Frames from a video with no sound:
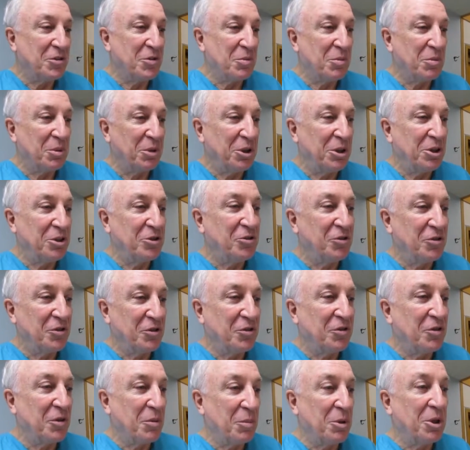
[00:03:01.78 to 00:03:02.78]
to bleach
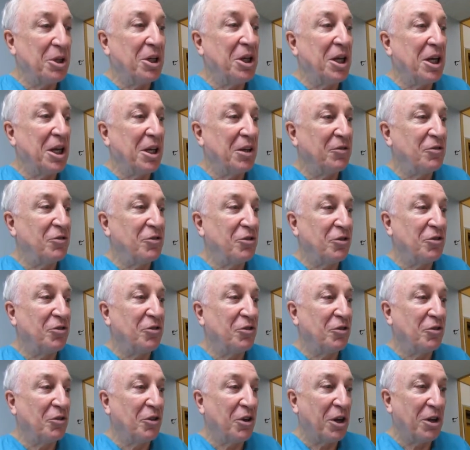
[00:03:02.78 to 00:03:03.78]
than somebody who has just
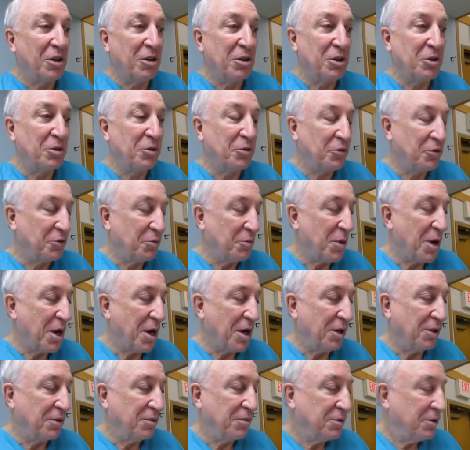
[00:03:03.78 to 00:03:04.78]
a little
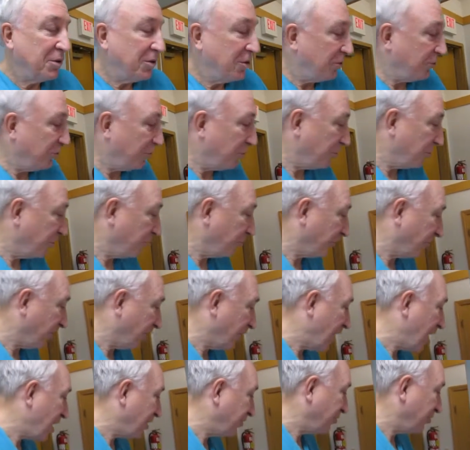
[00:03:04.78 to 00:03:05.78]
smile. So there's a
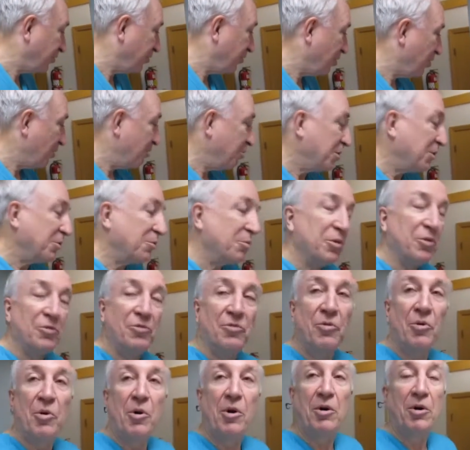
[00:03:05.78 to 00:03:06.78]
lot to go in
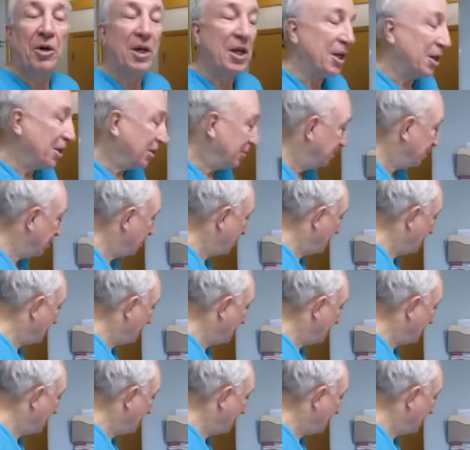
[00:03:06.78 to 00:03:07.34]
beforehand.